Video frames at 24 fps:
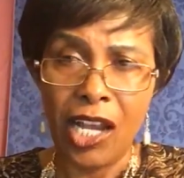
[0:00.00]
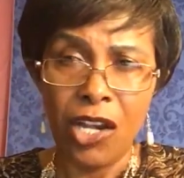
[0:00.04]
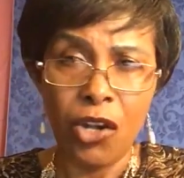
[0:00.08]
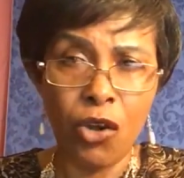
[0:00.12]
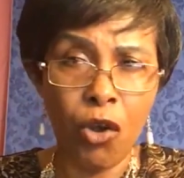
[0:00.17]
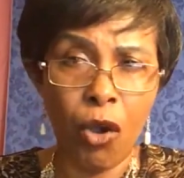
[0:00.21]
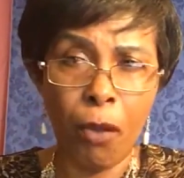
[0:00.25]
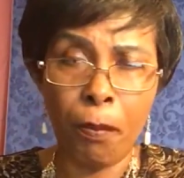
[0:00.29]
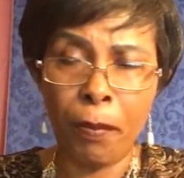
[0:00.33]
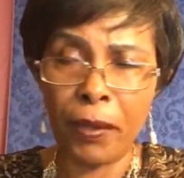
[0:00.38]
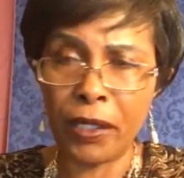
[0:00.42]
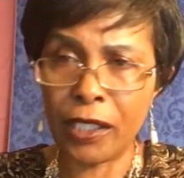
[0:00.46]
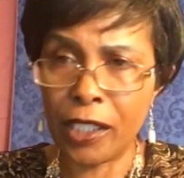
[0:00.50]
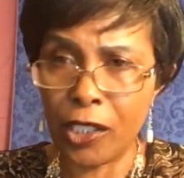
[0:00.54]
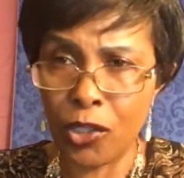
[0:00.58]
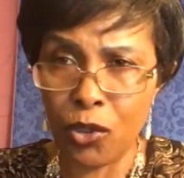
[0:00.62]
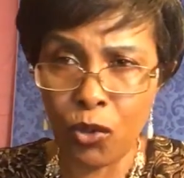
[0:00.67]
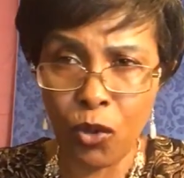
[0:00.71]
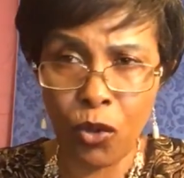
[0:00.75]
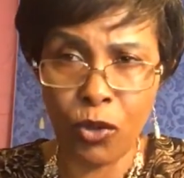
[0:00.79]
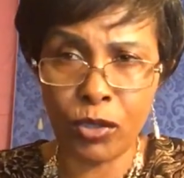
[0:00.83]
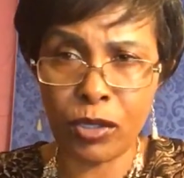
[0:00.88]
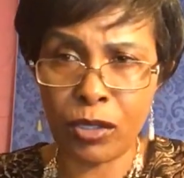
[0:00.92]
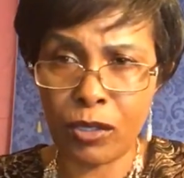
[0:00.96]
Nobody
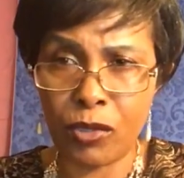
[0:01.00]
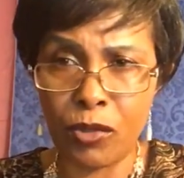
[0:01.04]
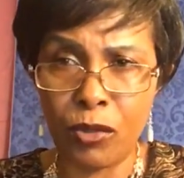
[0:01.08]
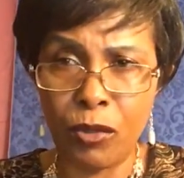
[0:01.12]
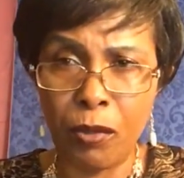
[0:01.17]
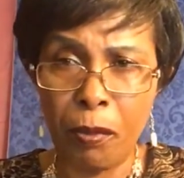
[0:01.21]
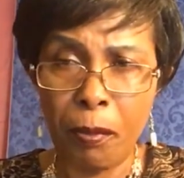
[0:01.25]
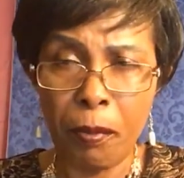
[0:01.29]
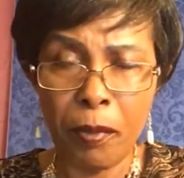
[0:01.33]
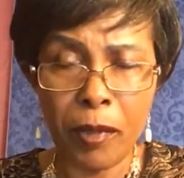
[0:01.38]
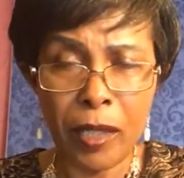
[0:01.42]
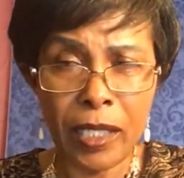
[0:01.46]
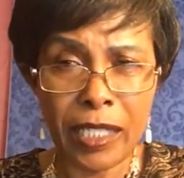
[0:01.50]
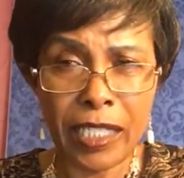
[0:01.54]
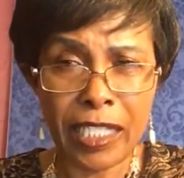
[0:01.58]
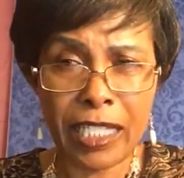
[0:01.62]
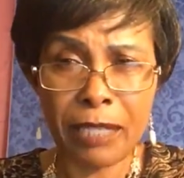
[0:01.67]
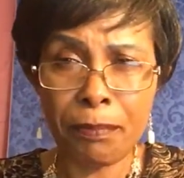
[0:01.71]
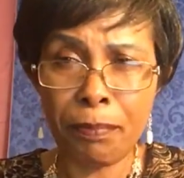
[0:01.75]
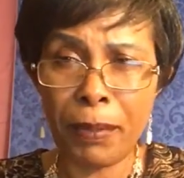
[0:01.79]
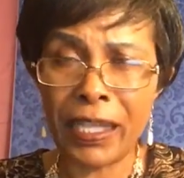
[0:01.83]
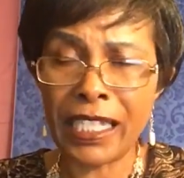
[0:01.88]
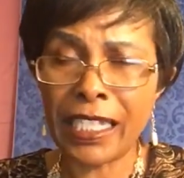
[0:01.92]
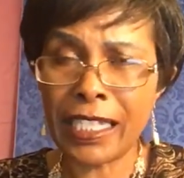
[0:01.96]
knows you.
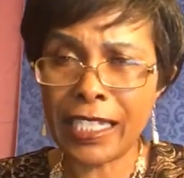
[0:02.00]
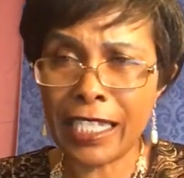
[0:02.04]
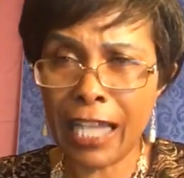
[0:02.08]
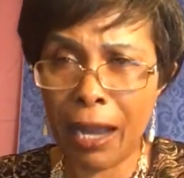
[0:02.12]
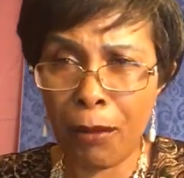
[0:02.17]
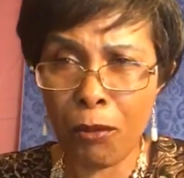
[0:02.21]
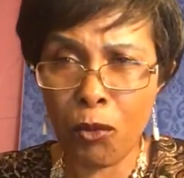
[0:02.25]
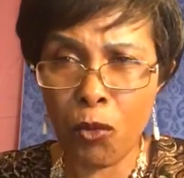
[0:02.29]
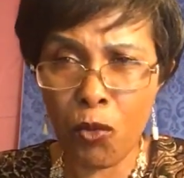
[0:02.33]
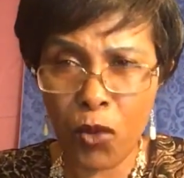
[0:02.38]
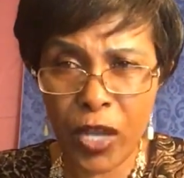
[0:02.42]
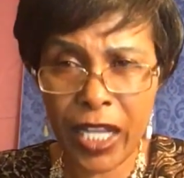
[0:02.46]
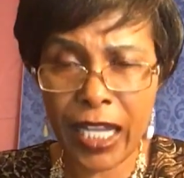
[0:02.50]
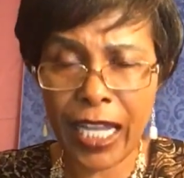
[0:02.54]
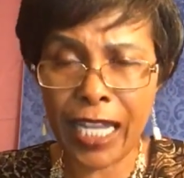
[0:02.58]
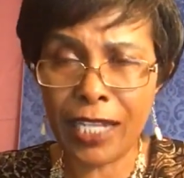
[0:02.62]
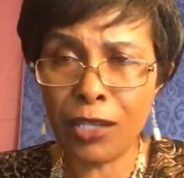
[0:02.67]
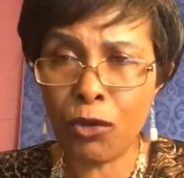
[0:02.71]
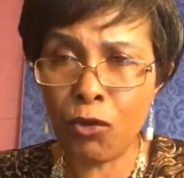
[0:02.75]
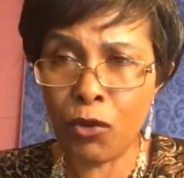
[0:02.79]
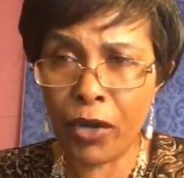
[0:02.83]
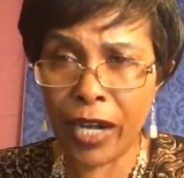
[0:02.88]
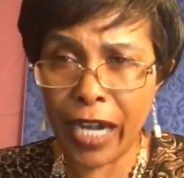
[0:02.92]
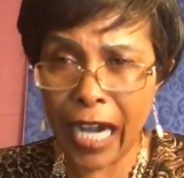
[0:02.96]
But some
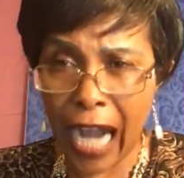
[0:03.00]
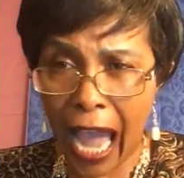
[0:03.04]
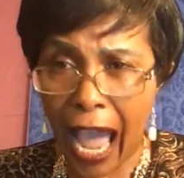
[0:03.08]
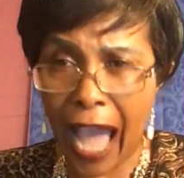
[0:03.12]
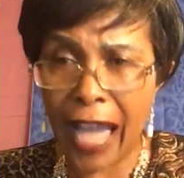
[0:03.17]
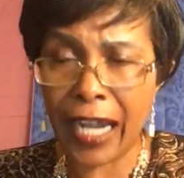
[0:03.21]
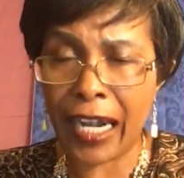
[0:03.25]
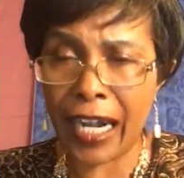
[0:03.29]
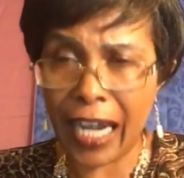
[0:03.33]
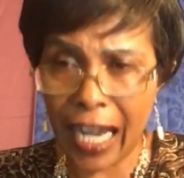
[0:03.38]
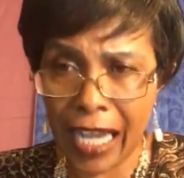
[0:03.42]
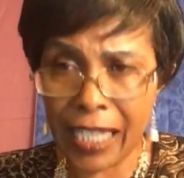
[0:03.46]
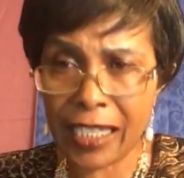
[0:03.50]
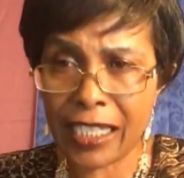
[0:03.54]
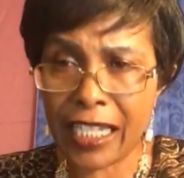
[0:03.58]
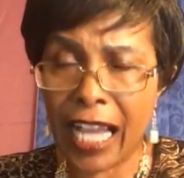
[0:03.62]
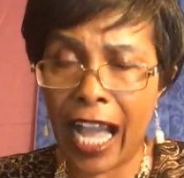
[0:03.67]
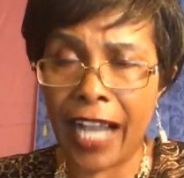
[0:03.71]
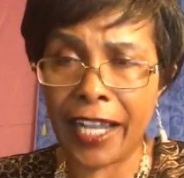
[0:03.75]
wicked will arise